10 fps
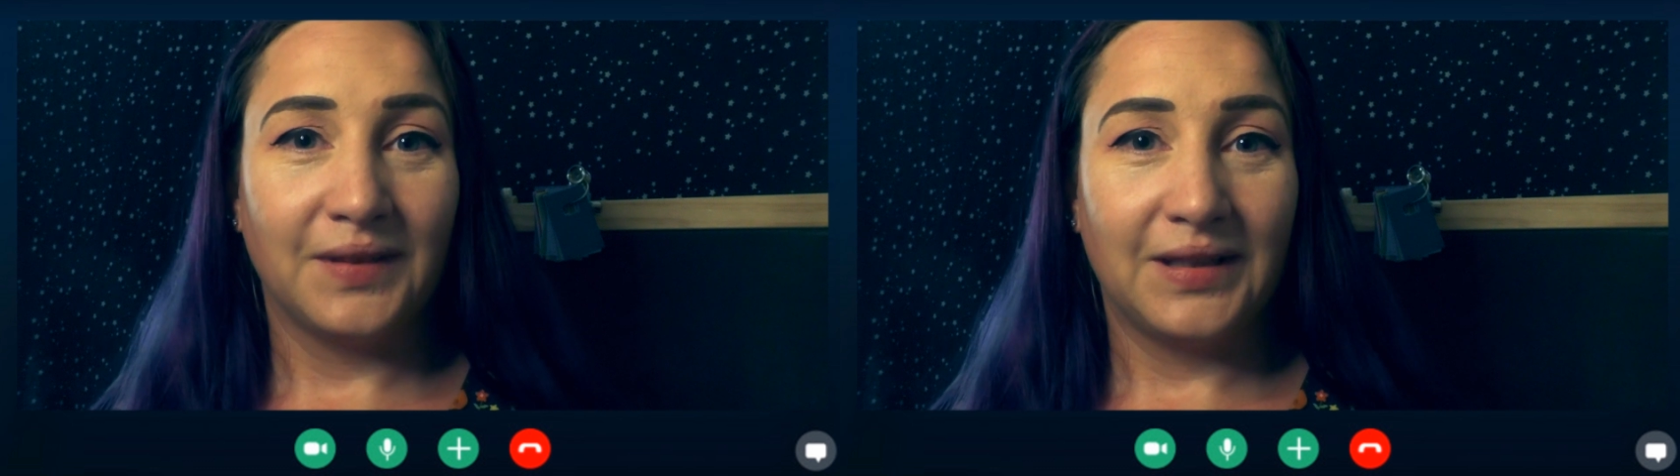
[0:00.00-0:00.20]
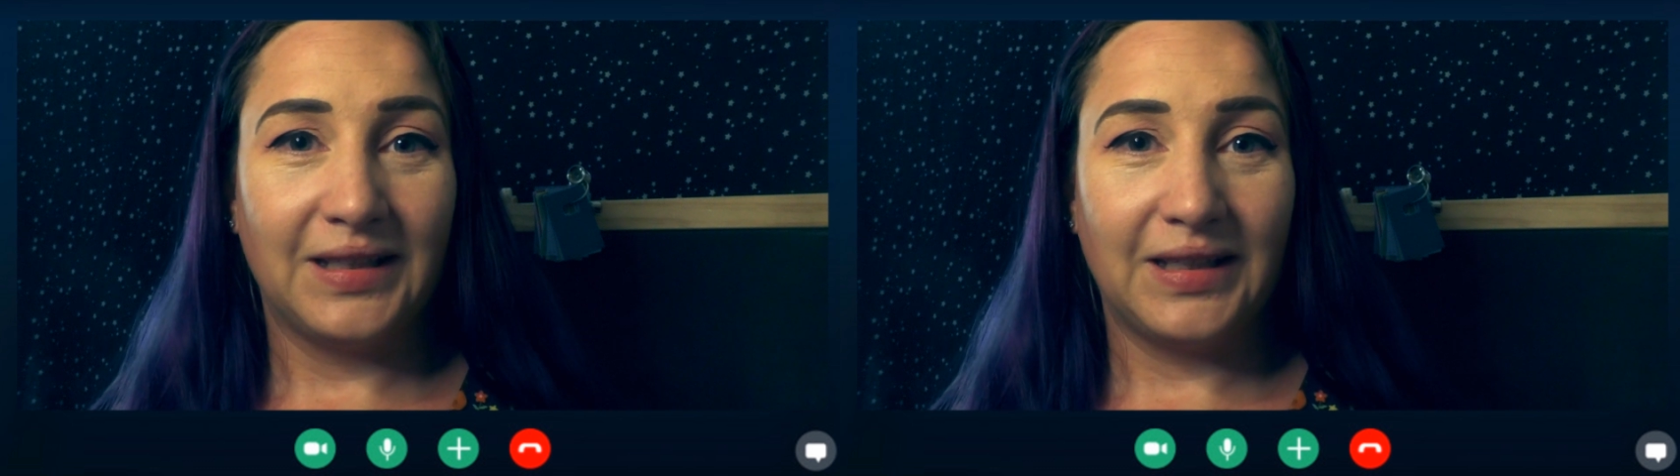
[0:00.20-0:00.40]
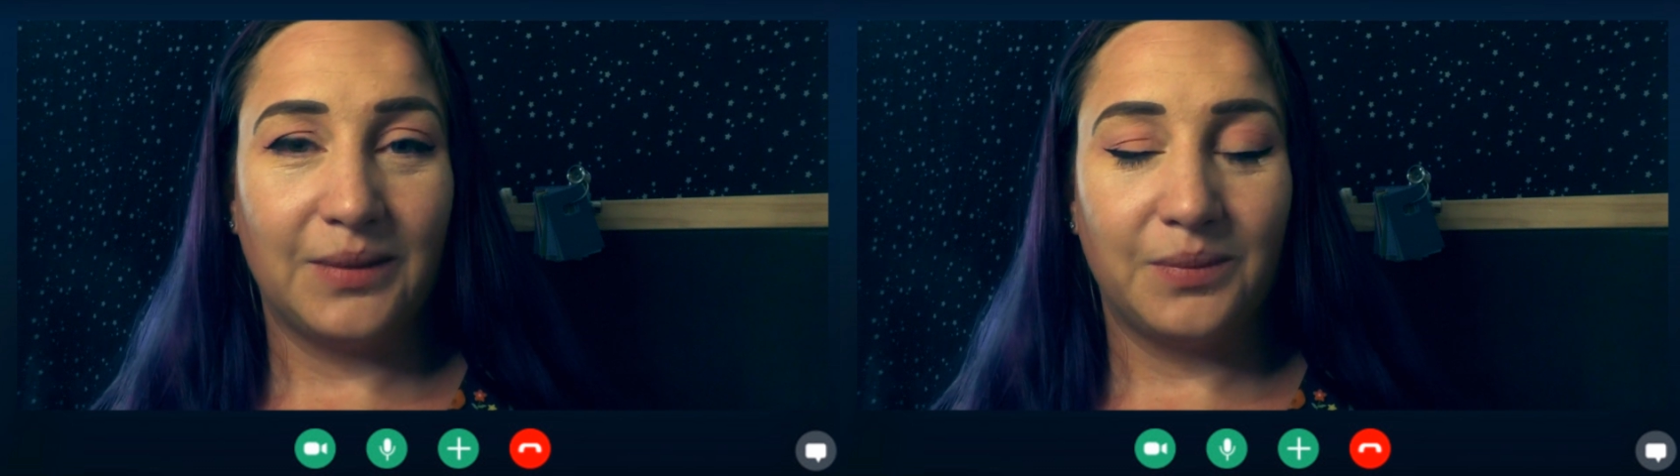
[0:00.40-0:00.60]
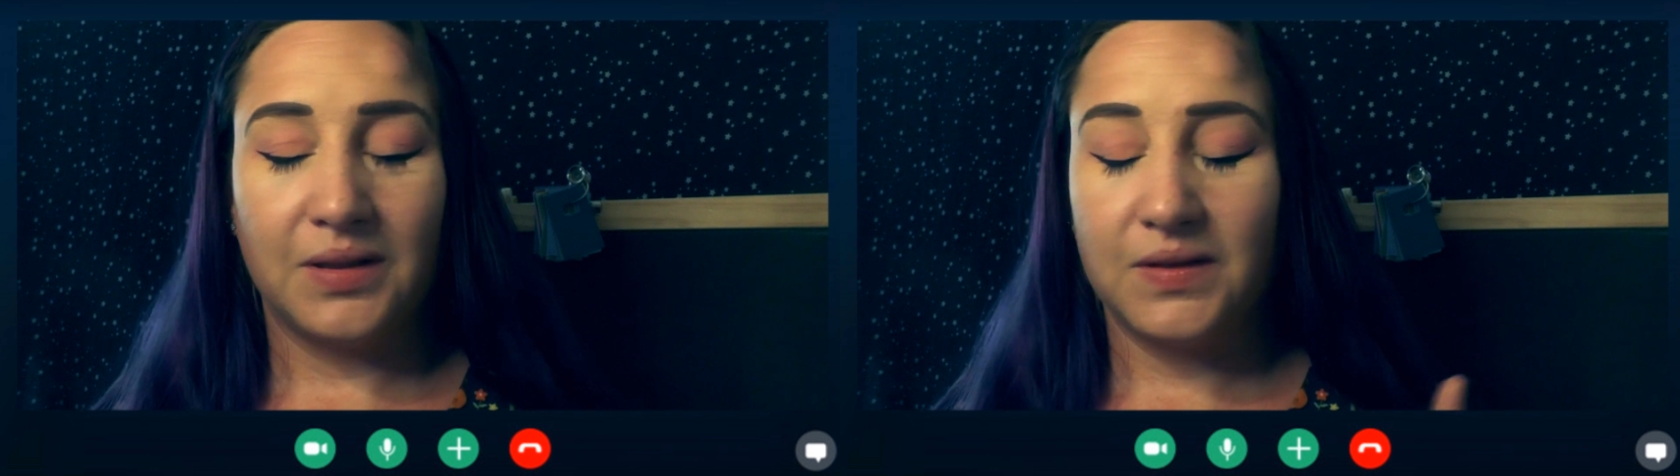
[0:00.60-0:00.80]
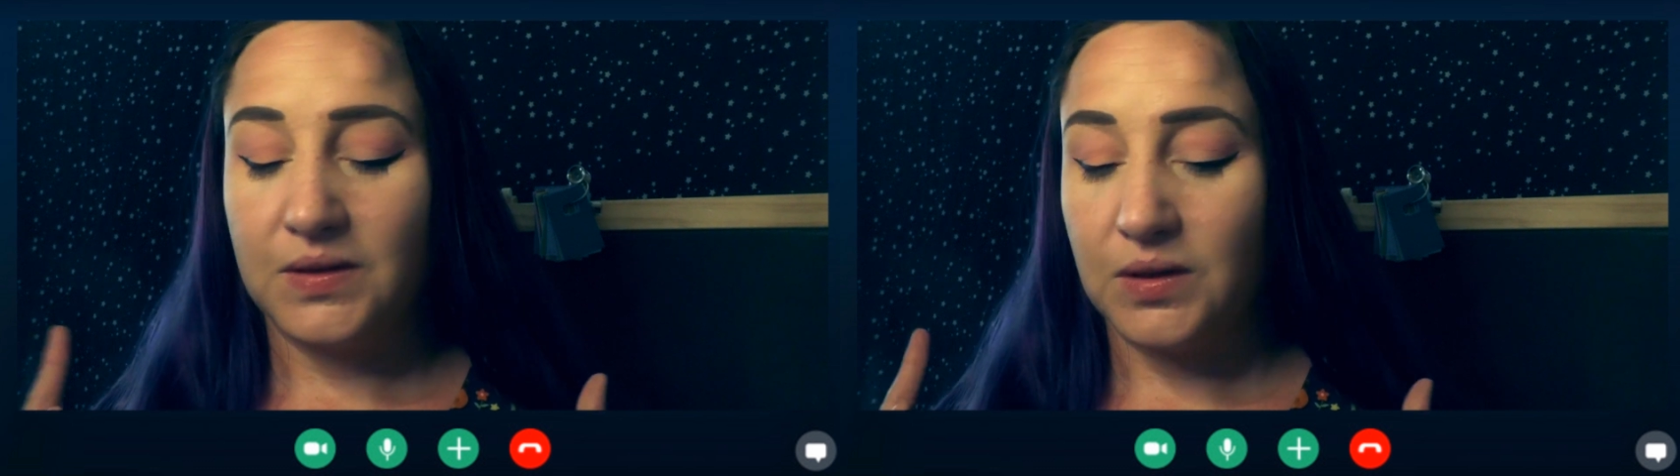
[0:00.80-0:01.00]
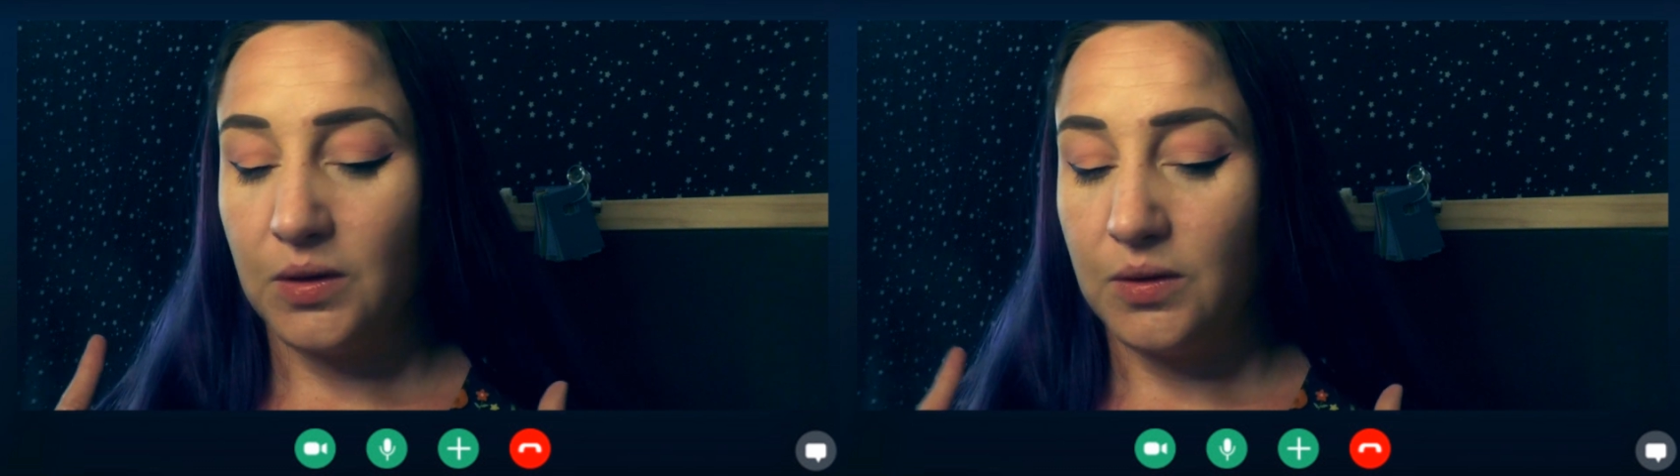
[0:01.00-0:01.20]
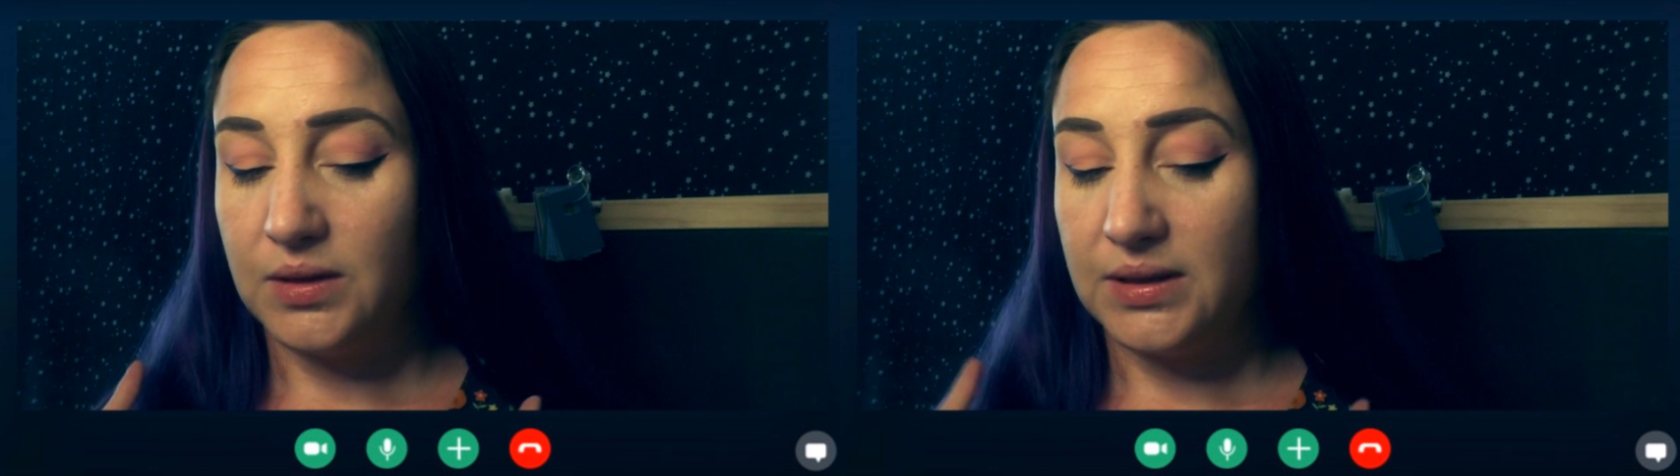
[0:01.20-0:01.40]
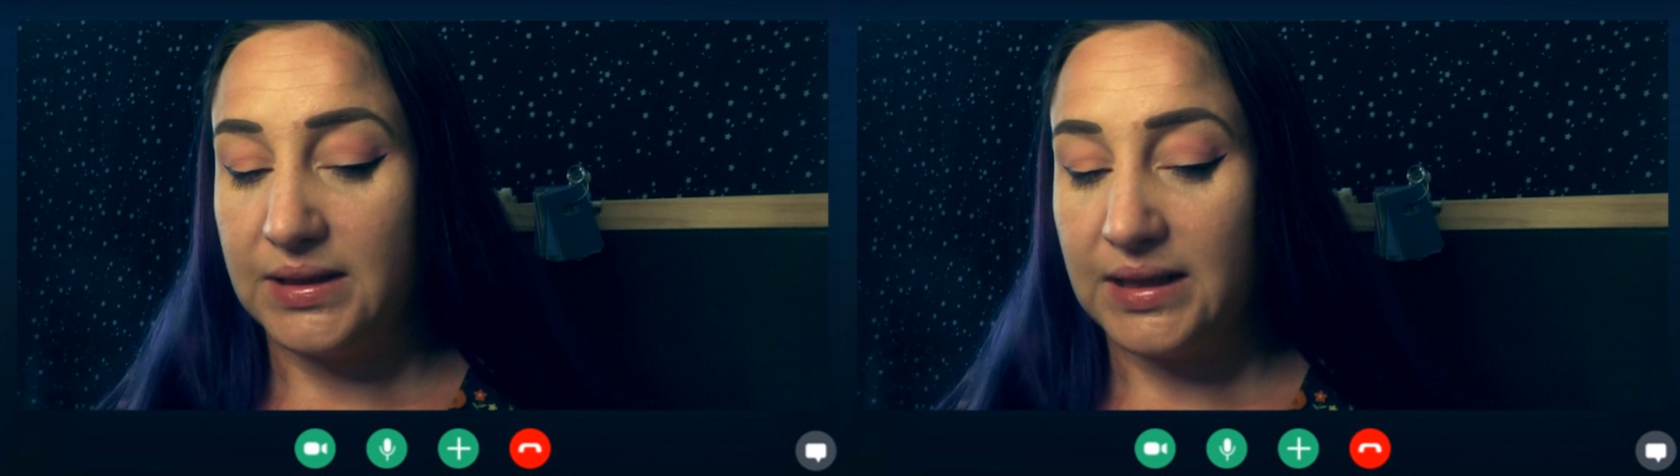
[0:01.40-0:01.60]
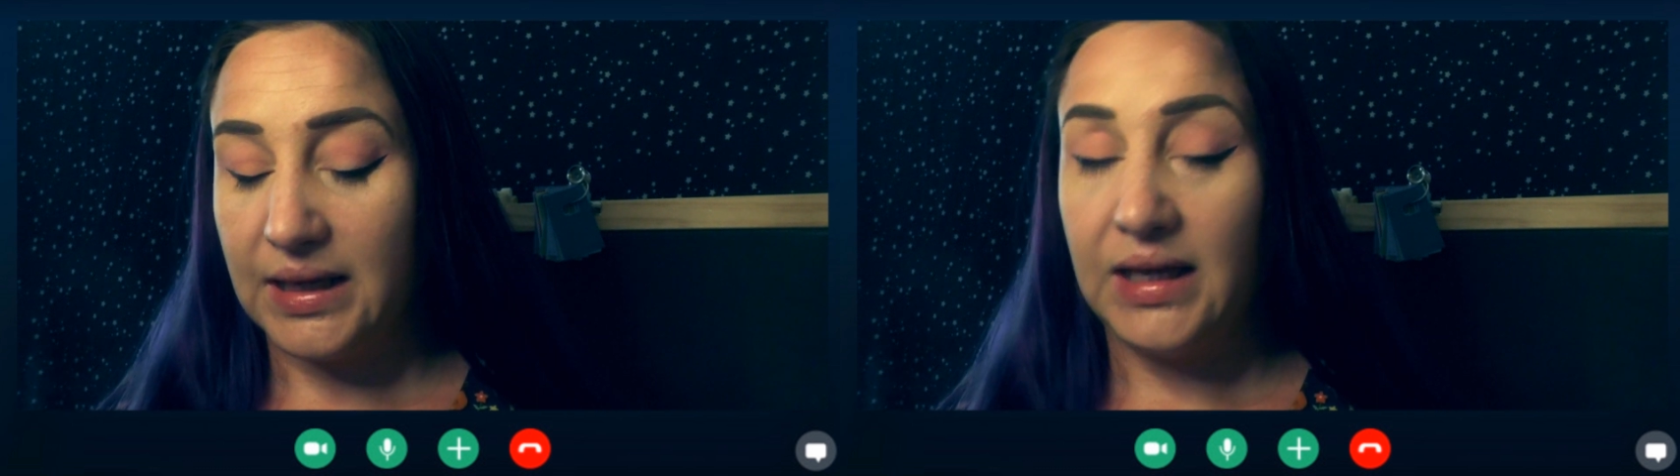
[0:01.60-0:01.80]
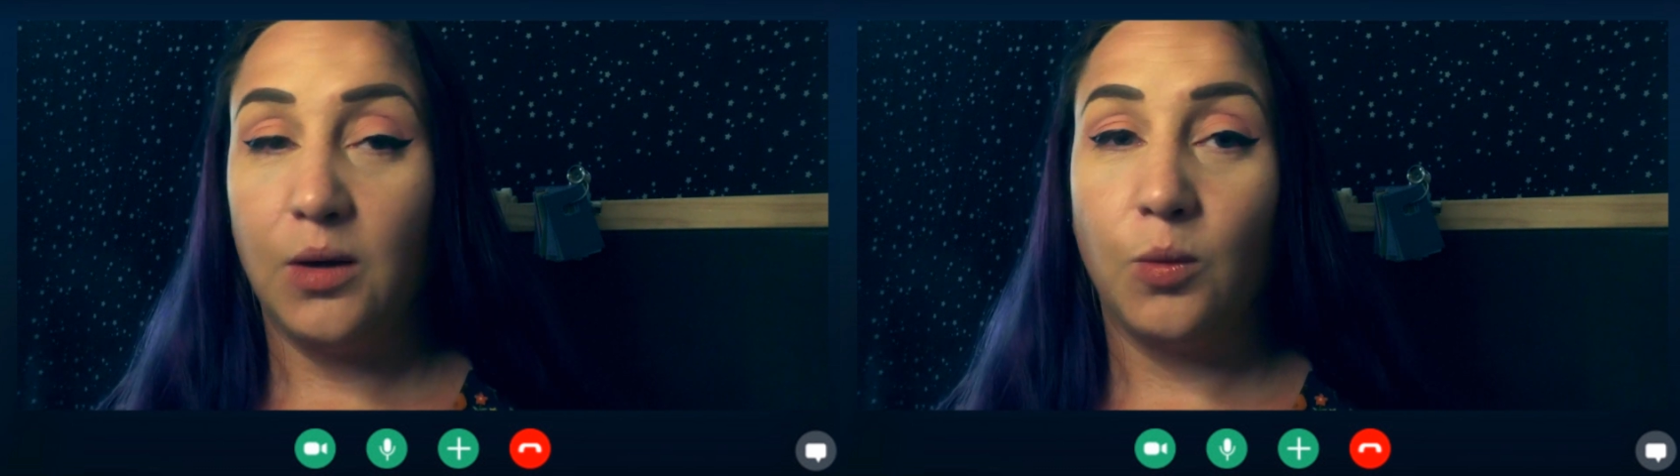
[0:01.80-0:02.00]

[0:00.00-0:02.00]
Yep. So today